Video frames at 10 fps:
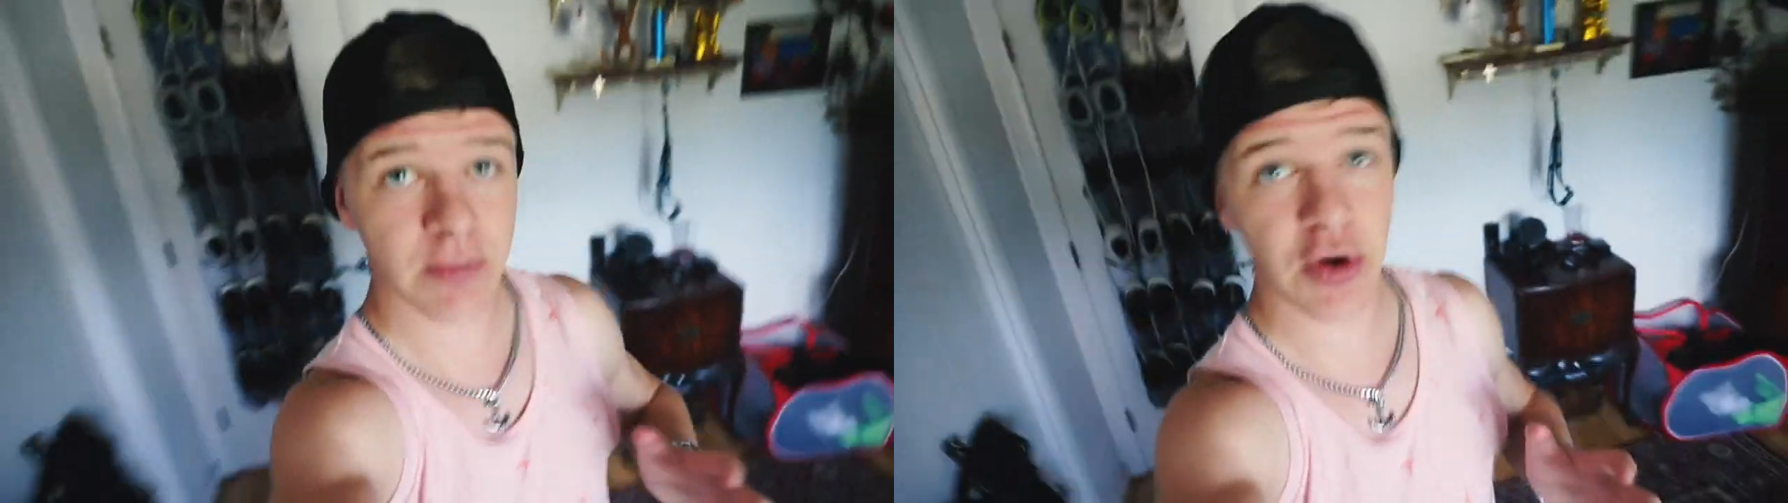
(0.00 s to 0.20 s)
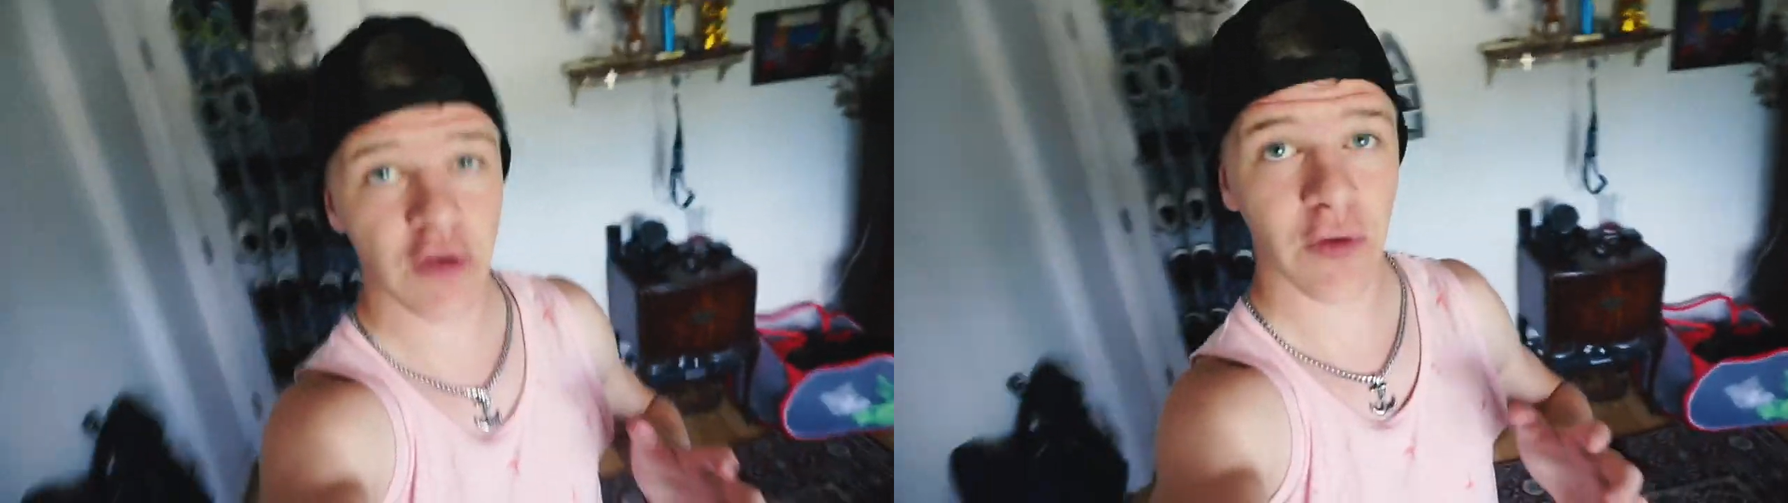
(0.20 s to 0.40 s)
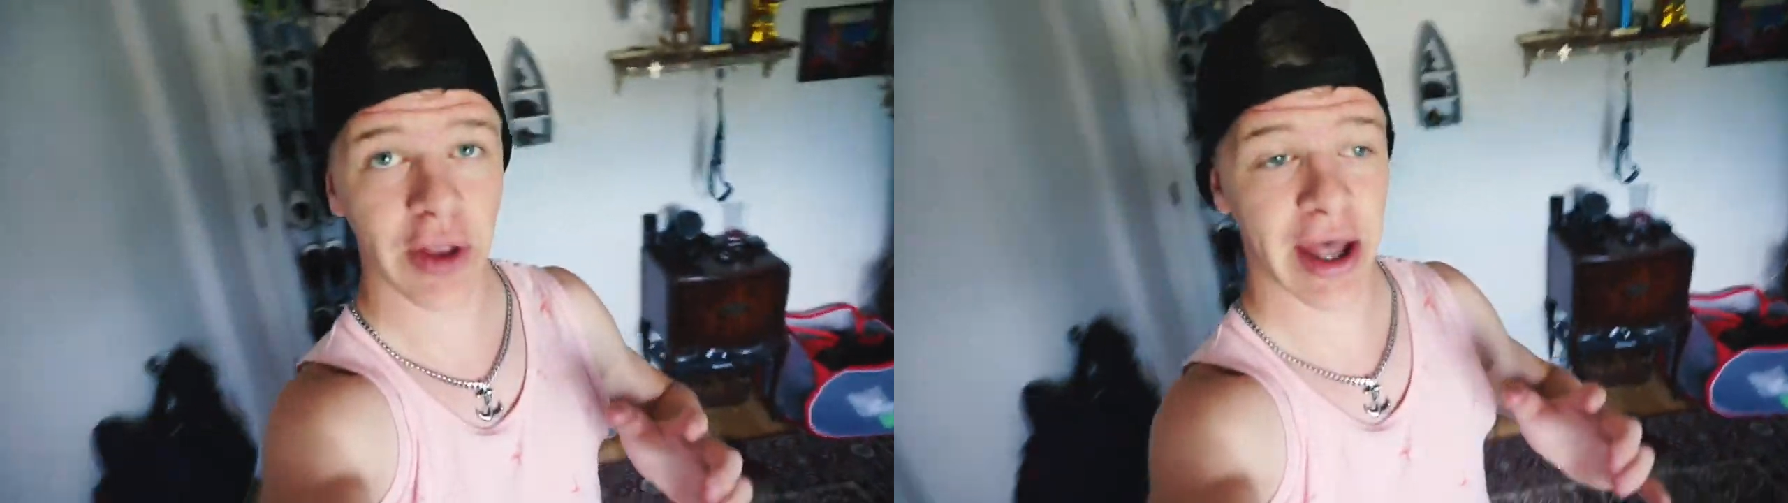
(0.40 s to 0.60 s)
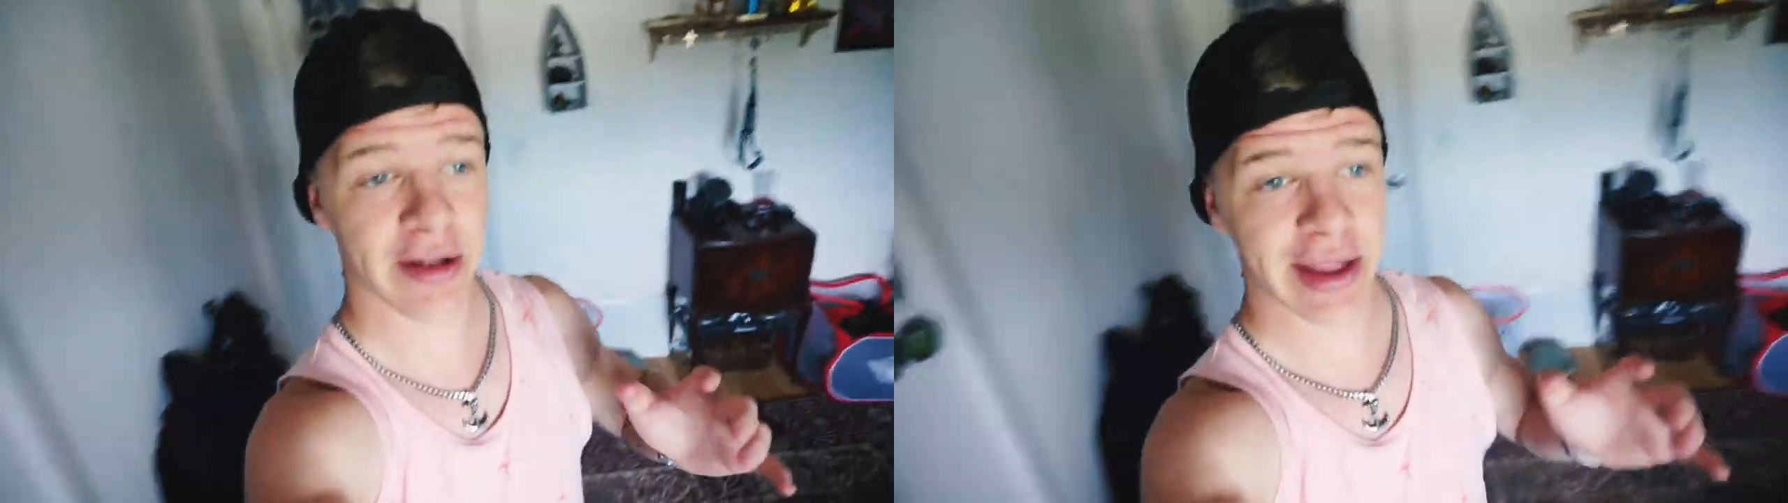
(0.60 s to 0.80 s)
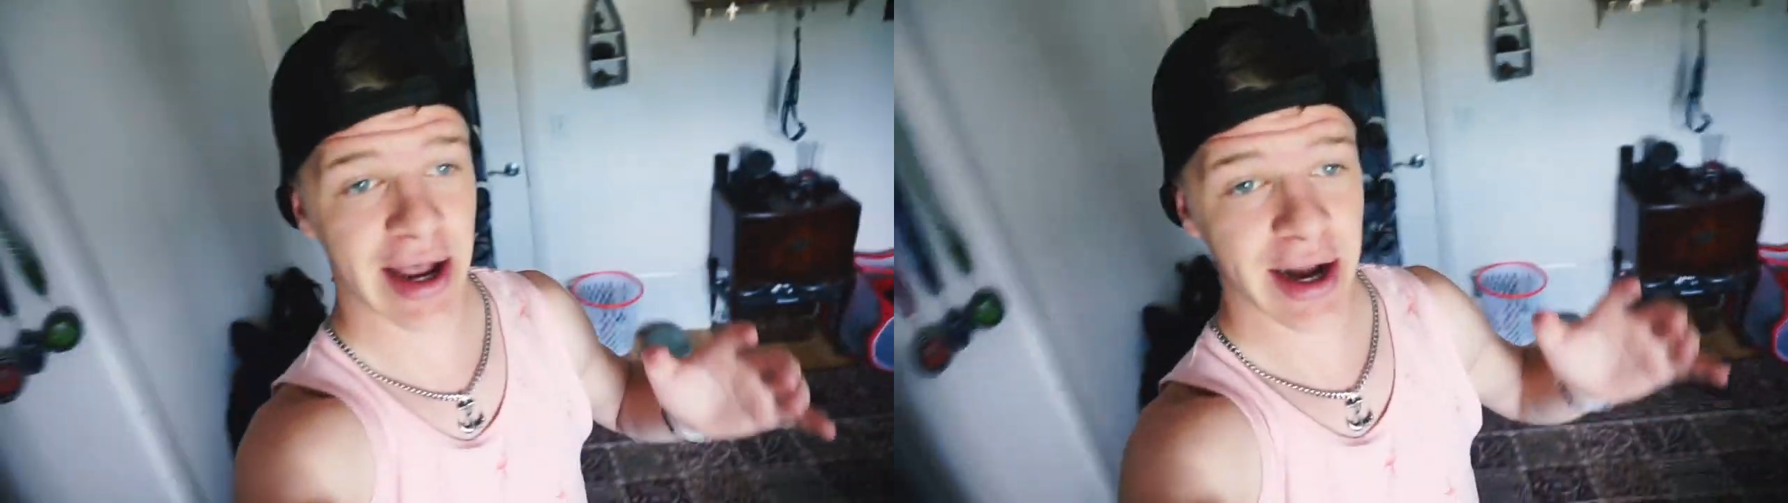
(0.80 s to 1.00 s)
beautiful day
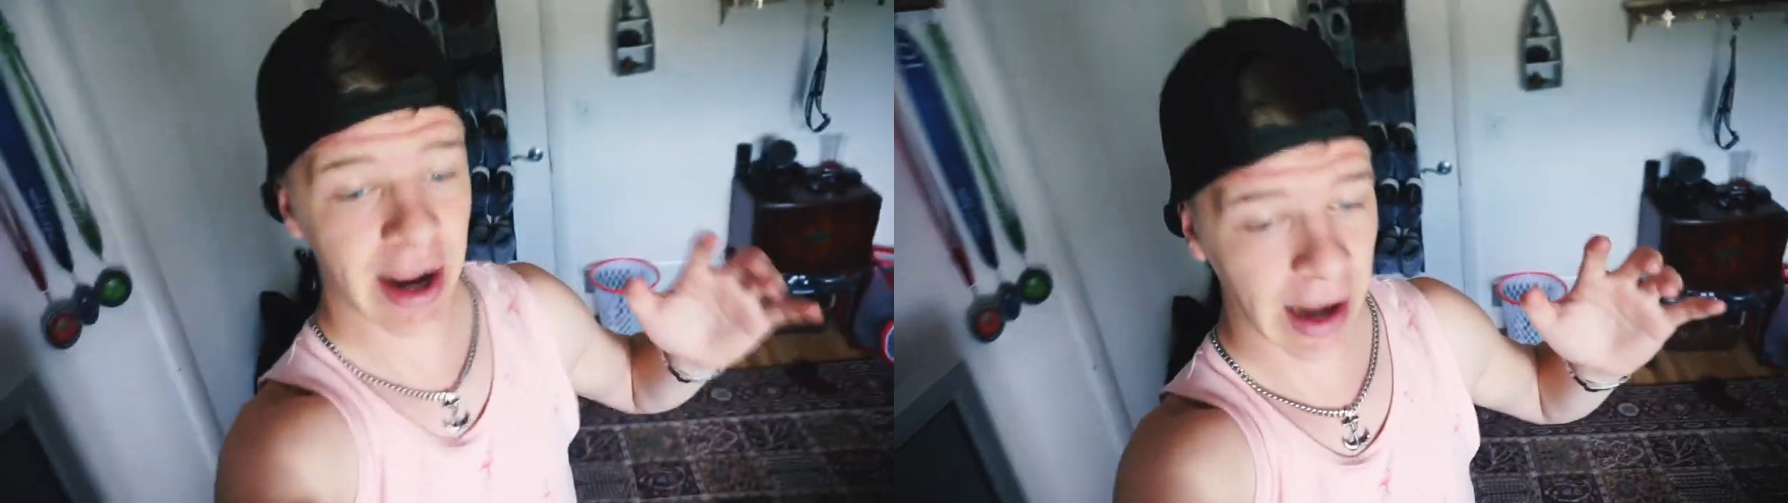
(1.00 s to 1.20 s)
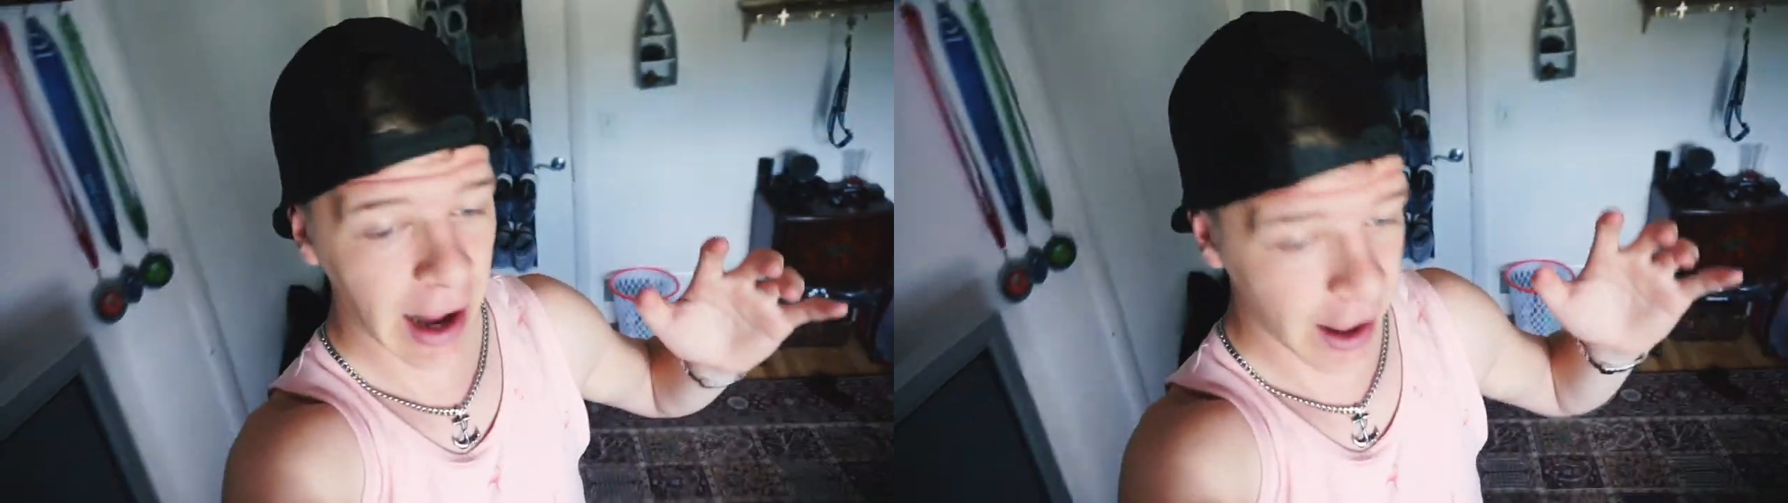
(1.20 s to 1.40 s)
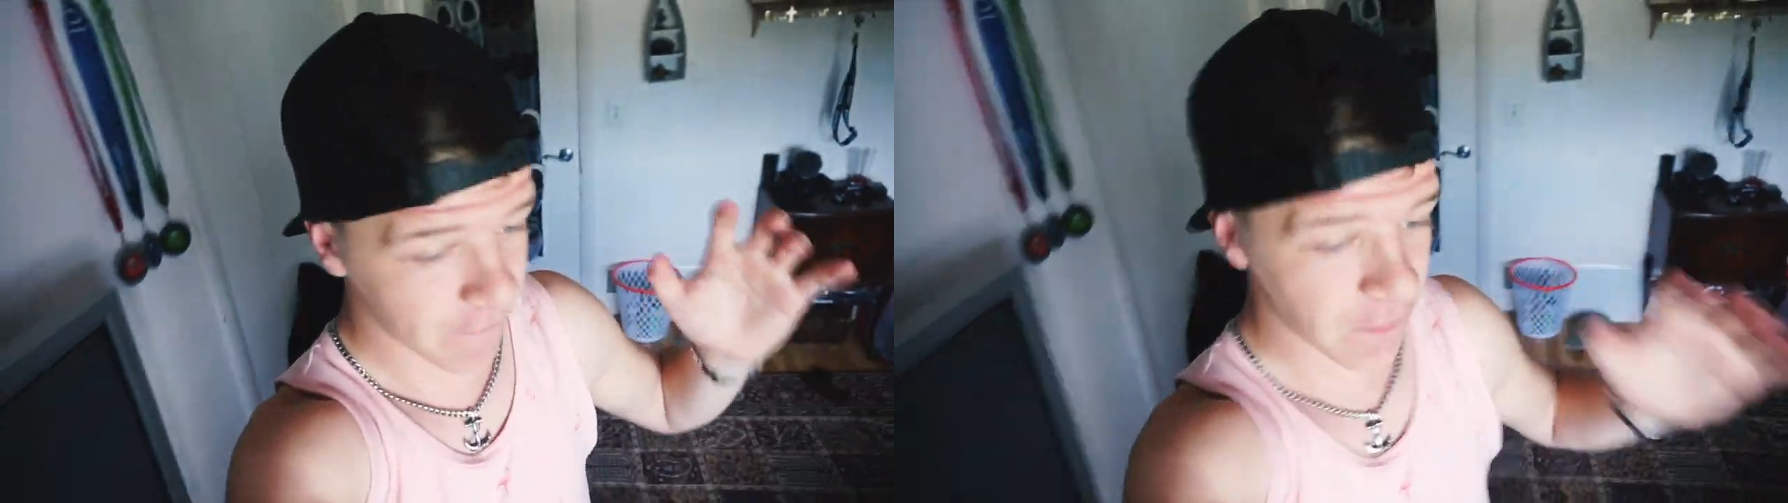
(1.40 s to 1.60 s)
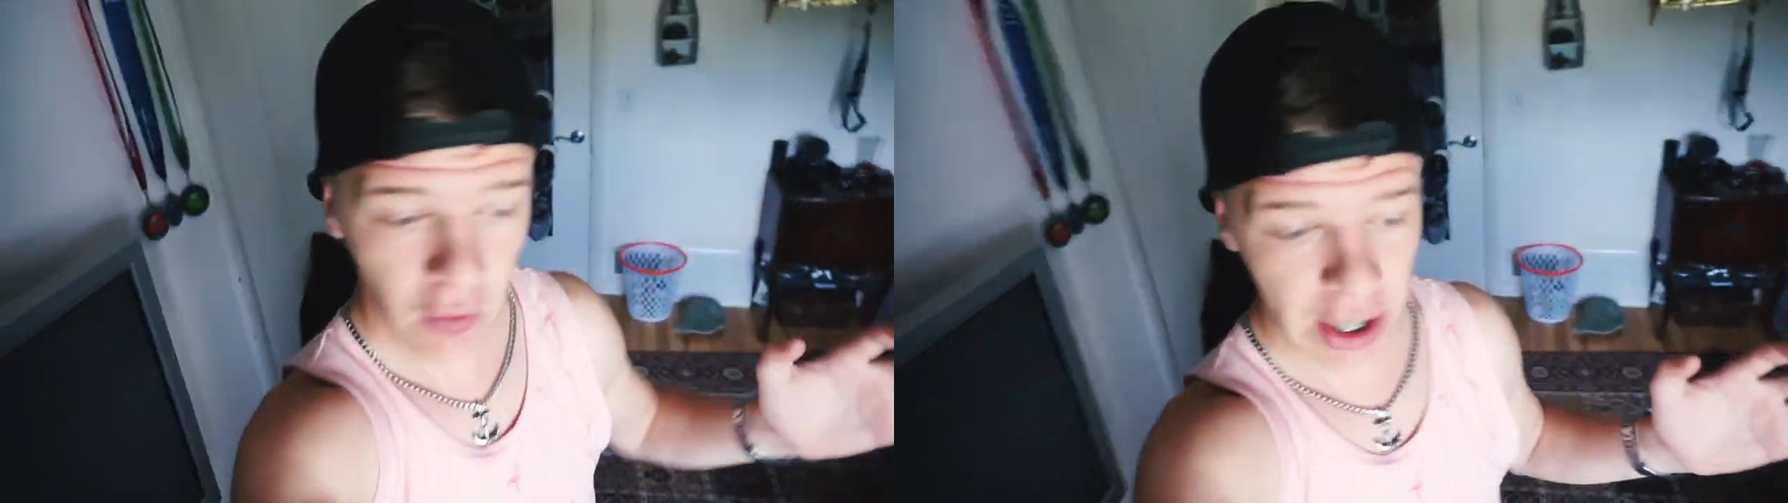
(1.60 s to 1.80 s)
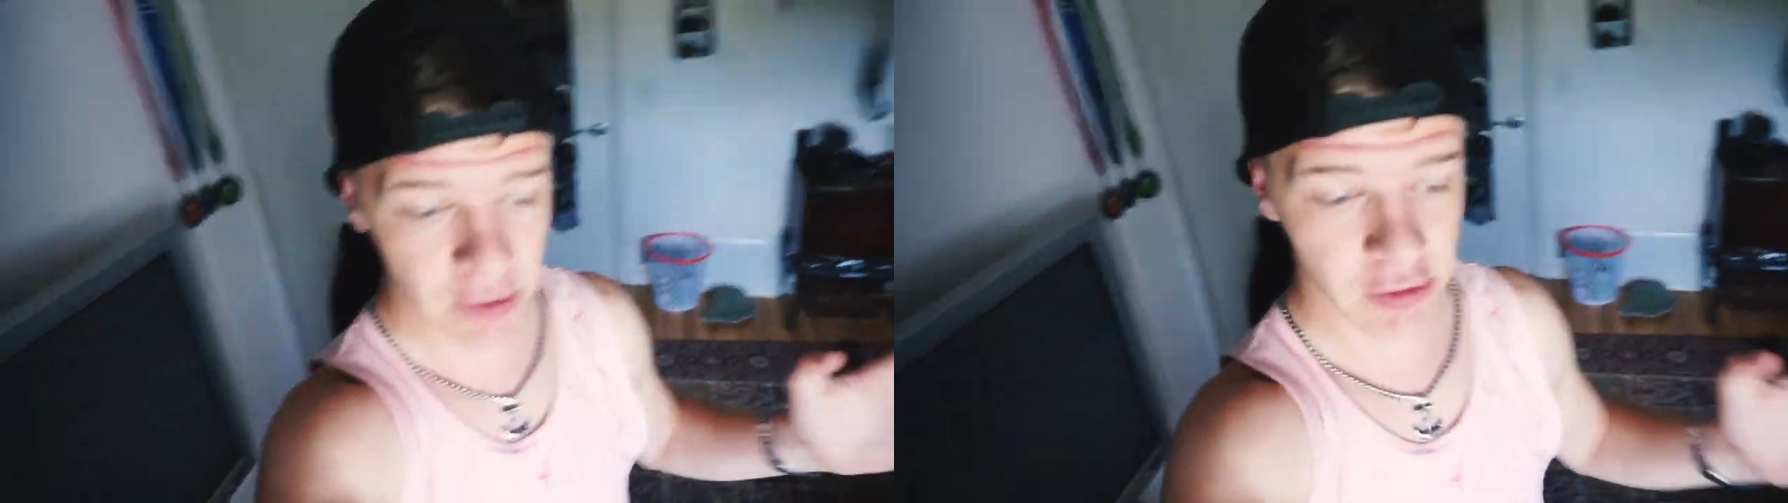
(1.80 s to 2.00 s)
outside, and I have no
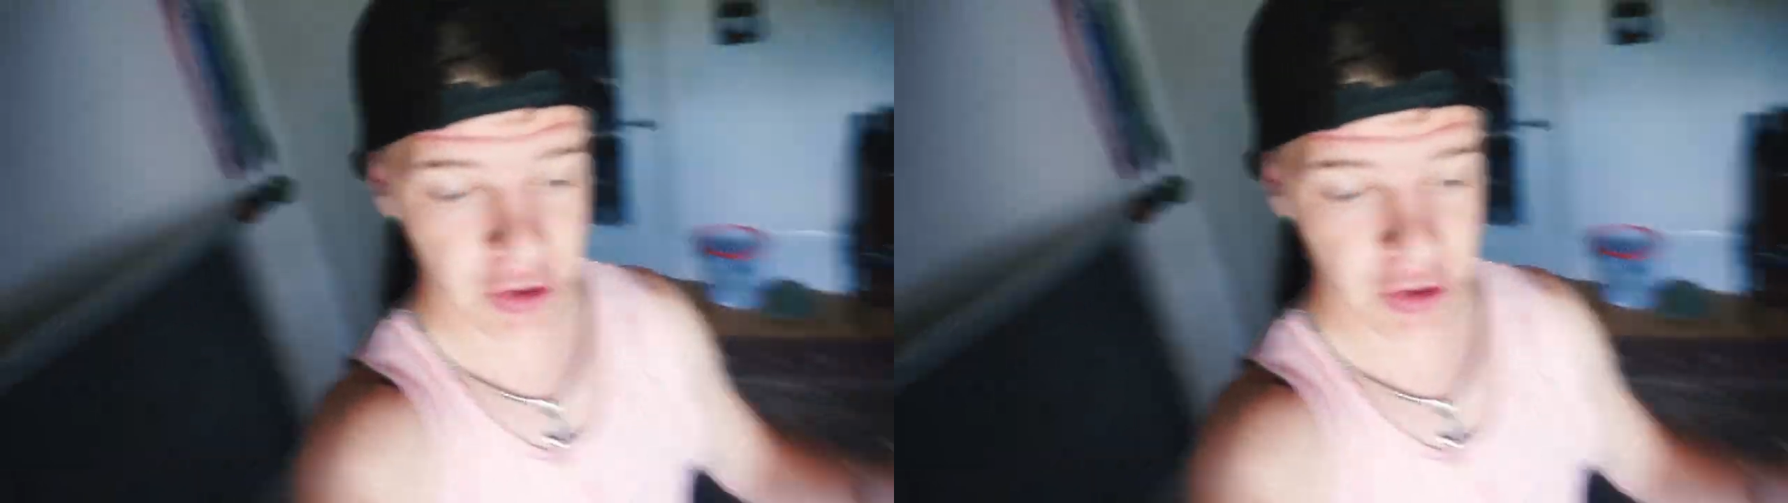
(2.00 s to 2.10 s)
idea what we're